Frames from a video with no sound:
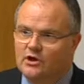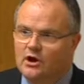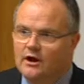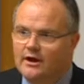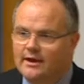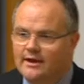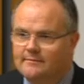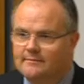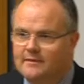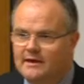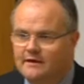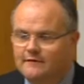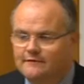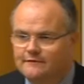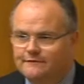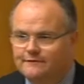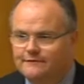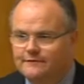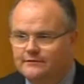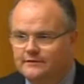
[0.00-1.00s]
IMF,
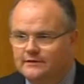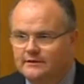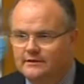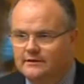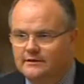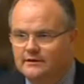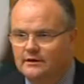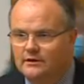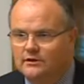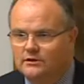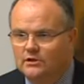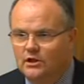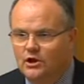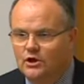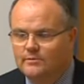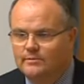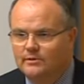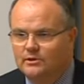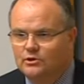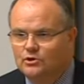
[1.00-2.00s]
the
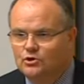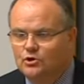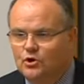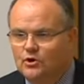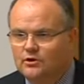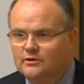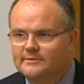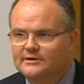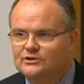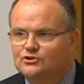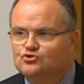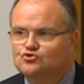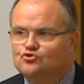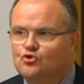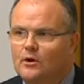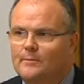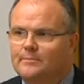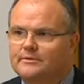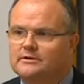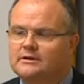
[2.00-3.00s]
global economy
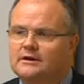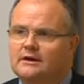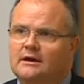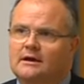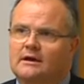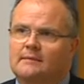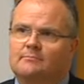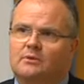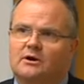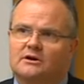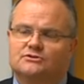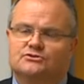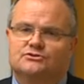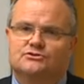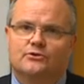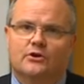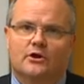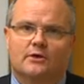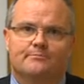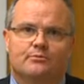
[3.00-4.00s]
dropped by
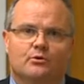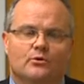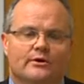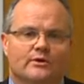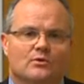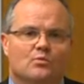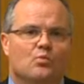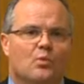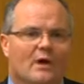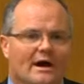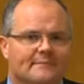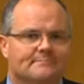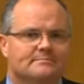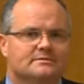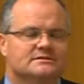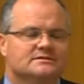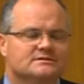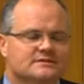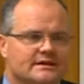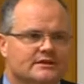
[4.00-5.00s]

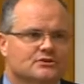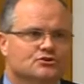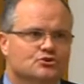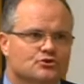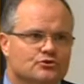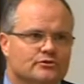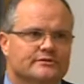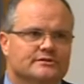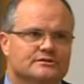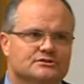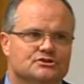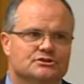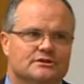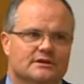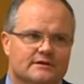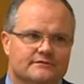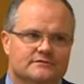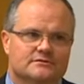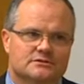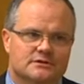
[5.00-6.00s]
0.1% during the
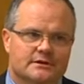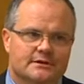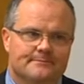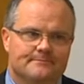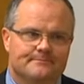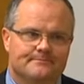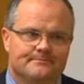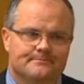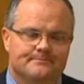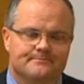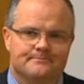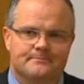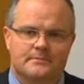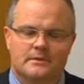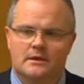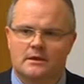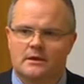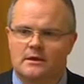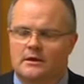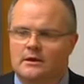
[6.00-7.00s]
GFC.
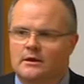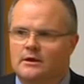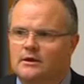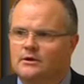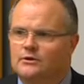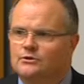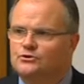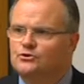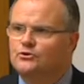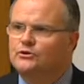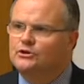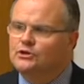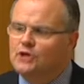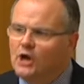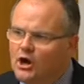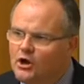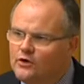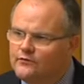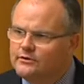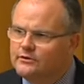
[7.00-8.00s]
During
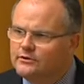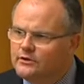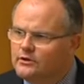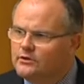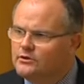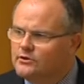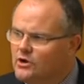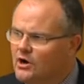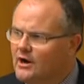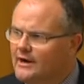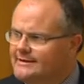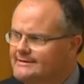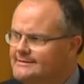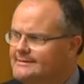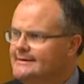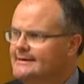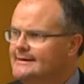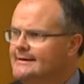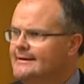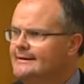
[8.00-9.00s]

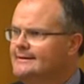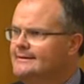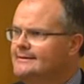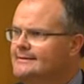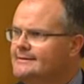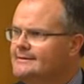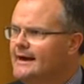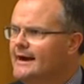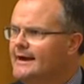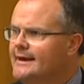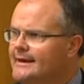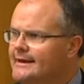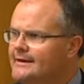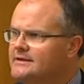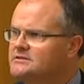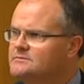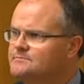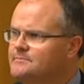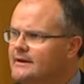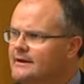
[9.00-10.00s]
COVID-19, they
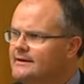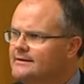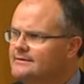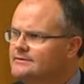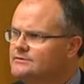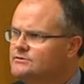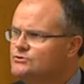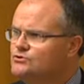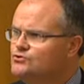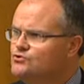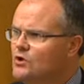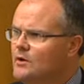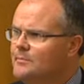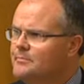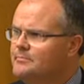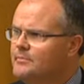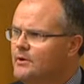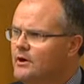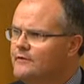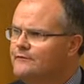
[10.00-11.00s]
expect it to
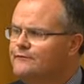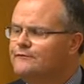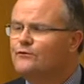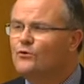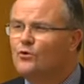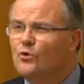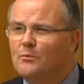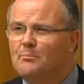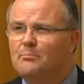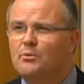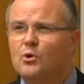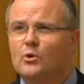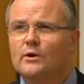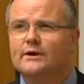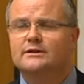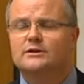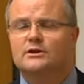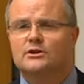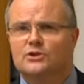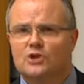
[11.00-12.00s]
drop by
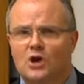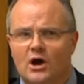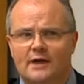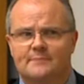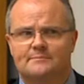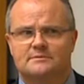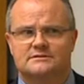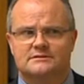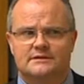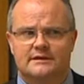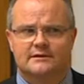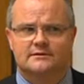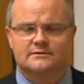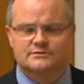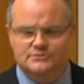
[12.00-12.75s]
4.9%.